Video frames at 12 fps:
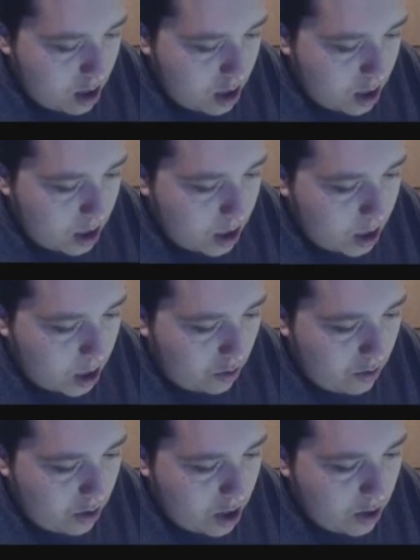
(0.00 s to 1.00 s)
And
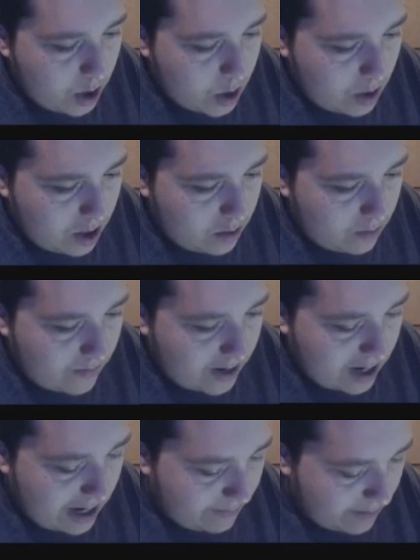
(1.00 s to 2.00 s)
screw you as well.
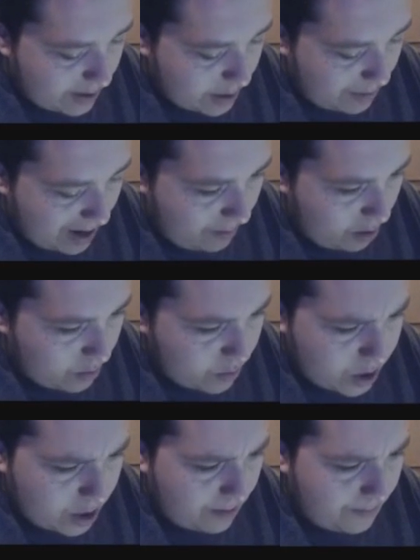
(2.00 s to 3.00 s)
Freaking have some
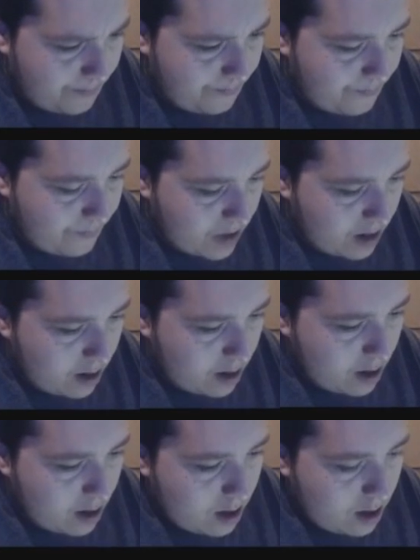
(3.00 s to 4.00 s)
arrows.
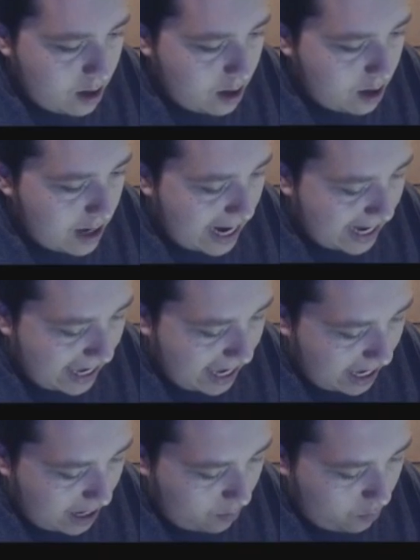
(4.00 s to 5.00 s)

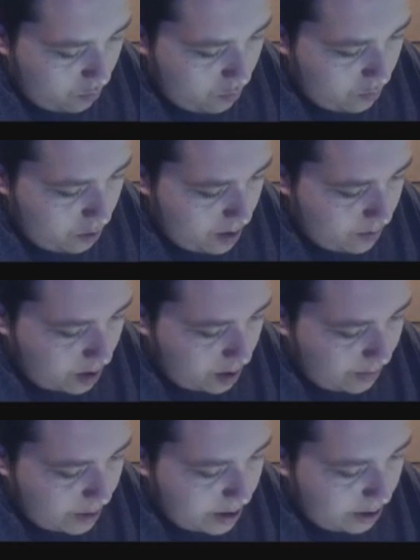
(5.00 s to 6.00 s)
Ooh, right. We're gonna
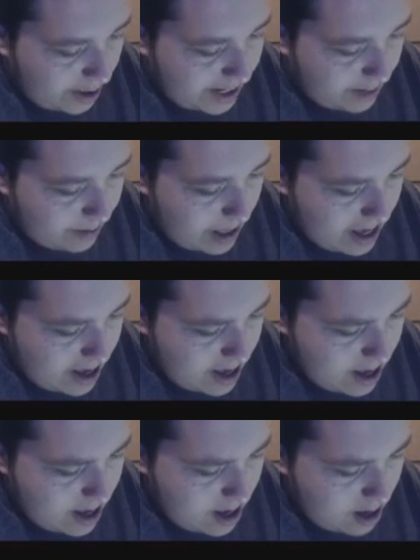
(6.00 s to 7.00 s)
put a knight down by
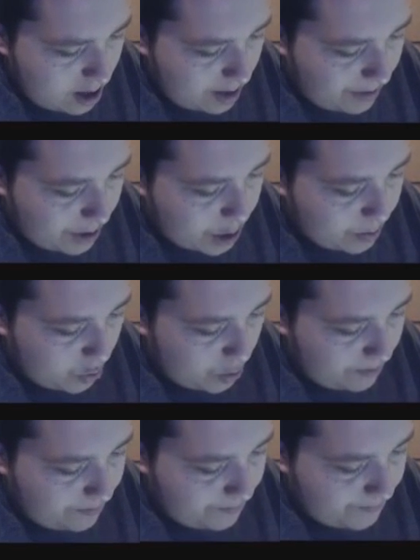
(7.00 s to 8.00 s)
there. Come on,
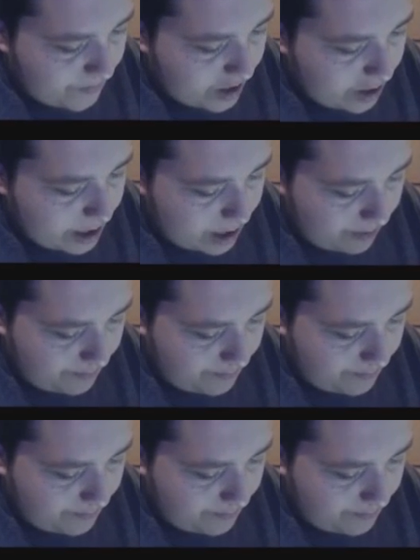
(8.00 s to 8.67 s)
spawn. Nice.